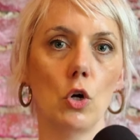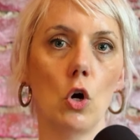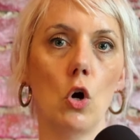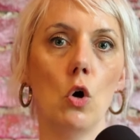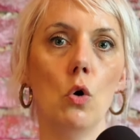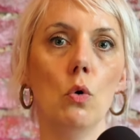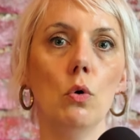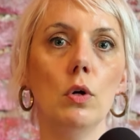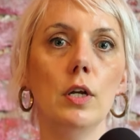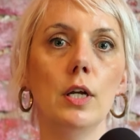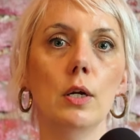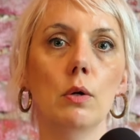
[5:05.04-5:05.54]

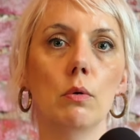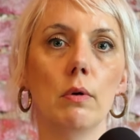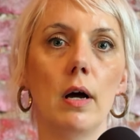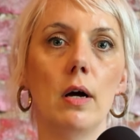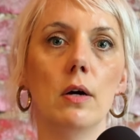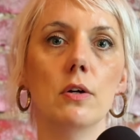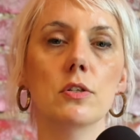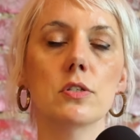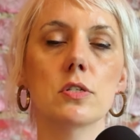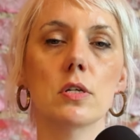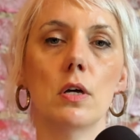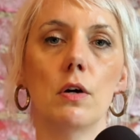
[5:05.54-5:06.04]
holy
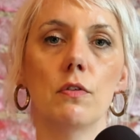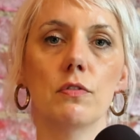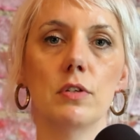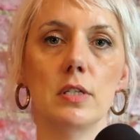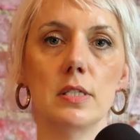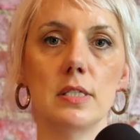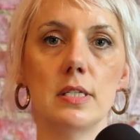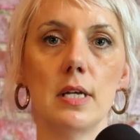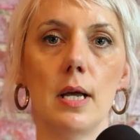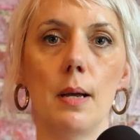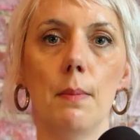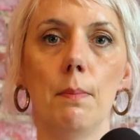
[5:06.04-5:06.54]
grounds of the
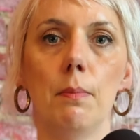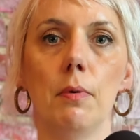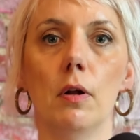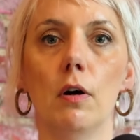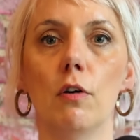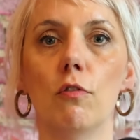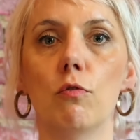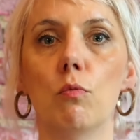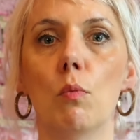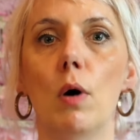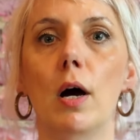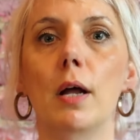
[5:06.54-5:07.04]
temple
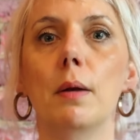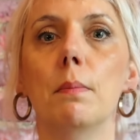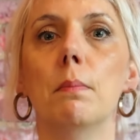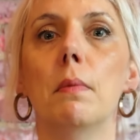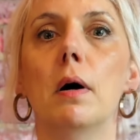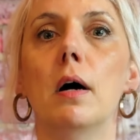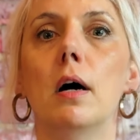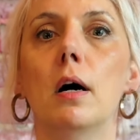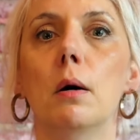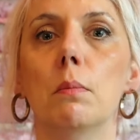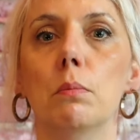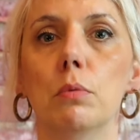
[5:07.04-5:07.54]
of Wat
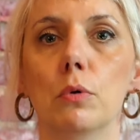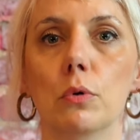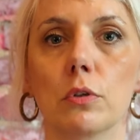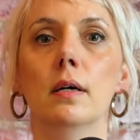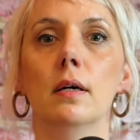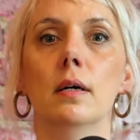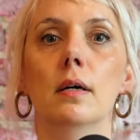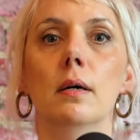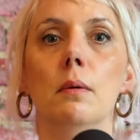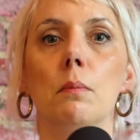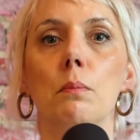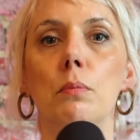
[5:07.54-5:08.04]

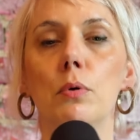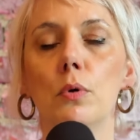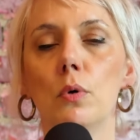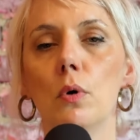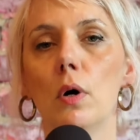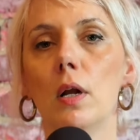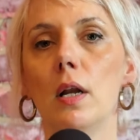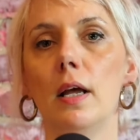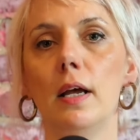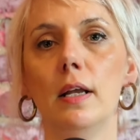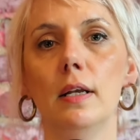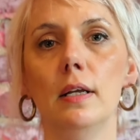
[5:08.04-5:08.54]
Mahabut. Poor
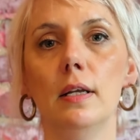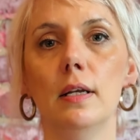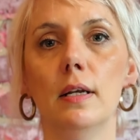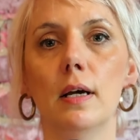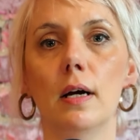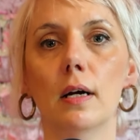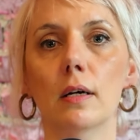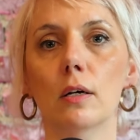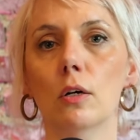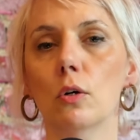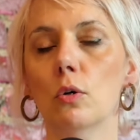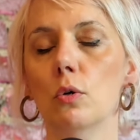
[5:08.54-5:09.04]
Lady
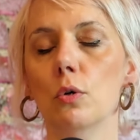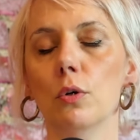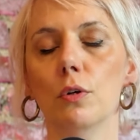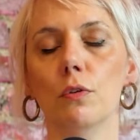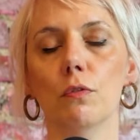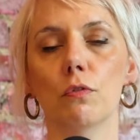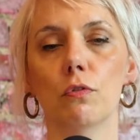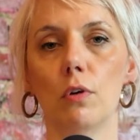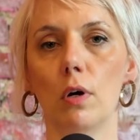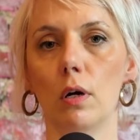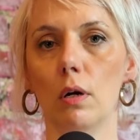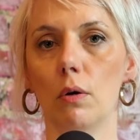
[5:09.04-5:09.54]
Nak couldn't
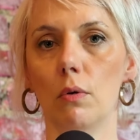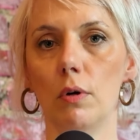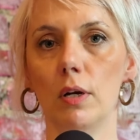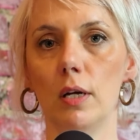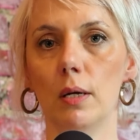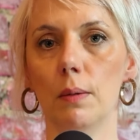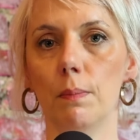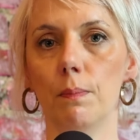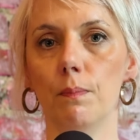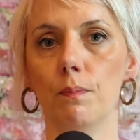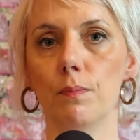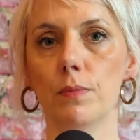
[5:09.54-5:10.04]
follow
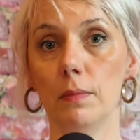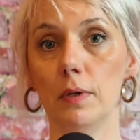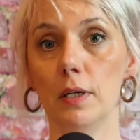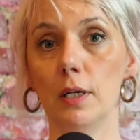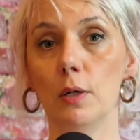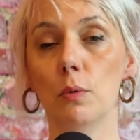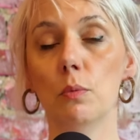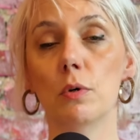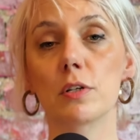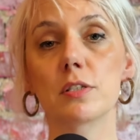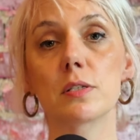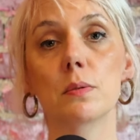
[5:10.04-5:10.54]
him.
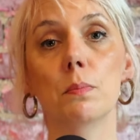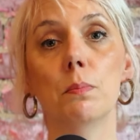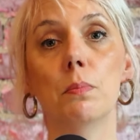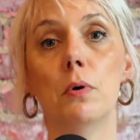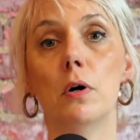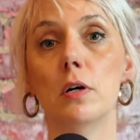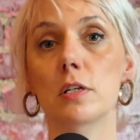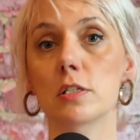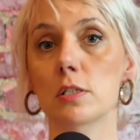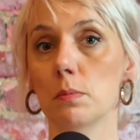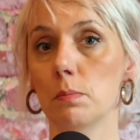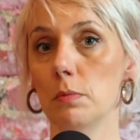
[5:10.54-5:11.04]
It was
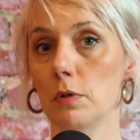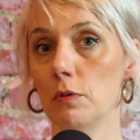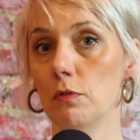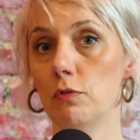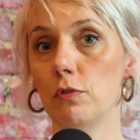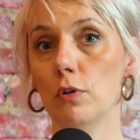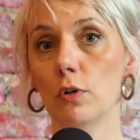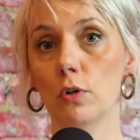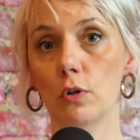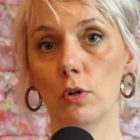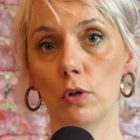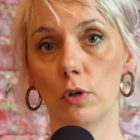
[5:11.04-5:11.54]
impossible
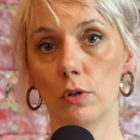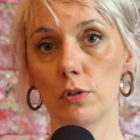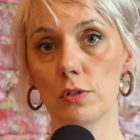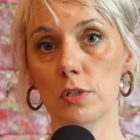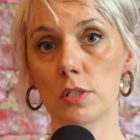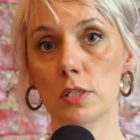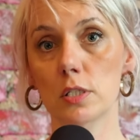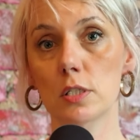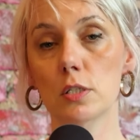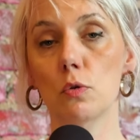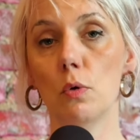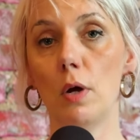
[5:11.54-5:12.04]
for
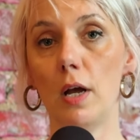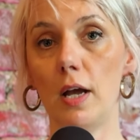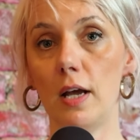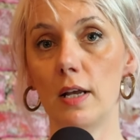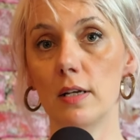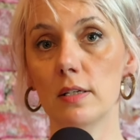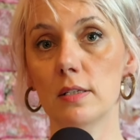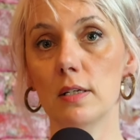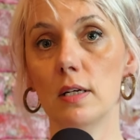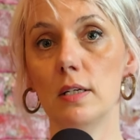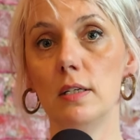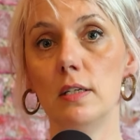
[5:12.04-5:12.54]
ghosts to
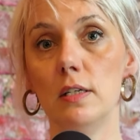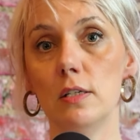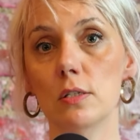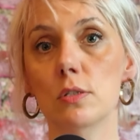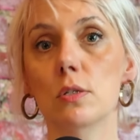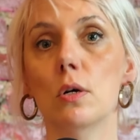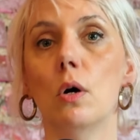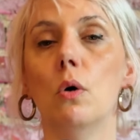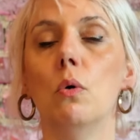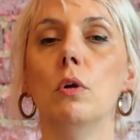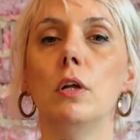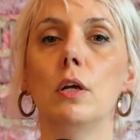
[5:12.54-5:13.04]
enter these
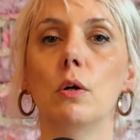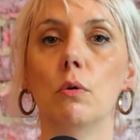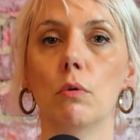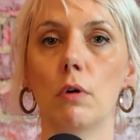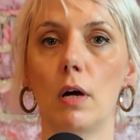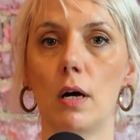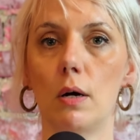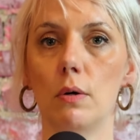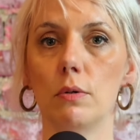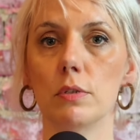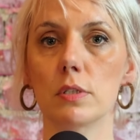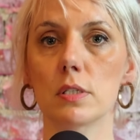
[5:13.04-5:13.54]
holy
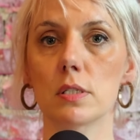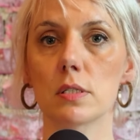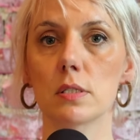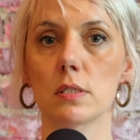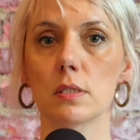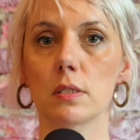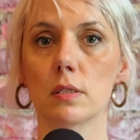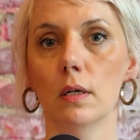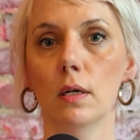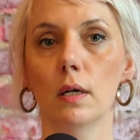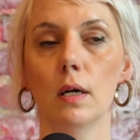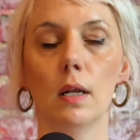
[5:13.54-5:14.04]
grounds.
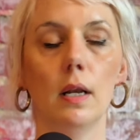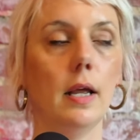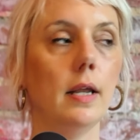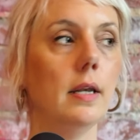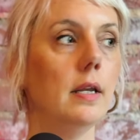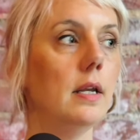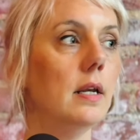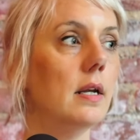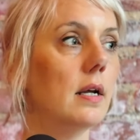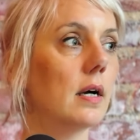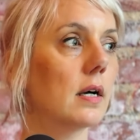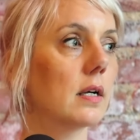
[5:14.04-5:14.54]

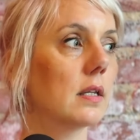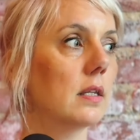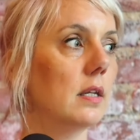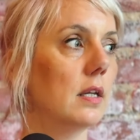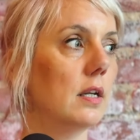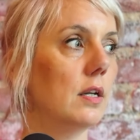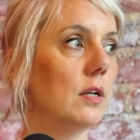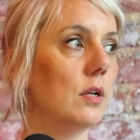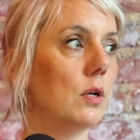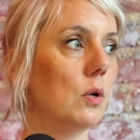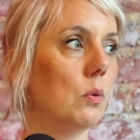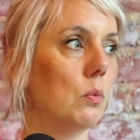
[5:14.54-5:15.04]
Lady Nak
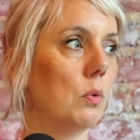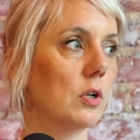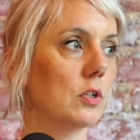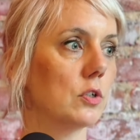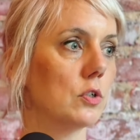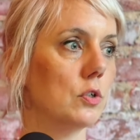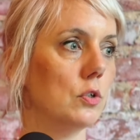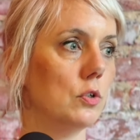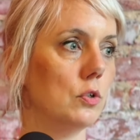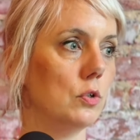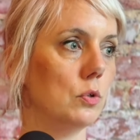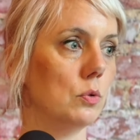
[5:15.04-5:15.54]
didn't know what
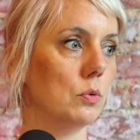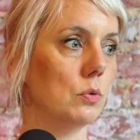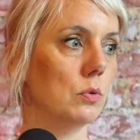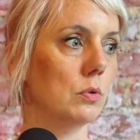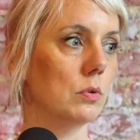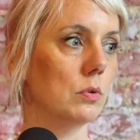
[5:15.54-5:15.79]
to do.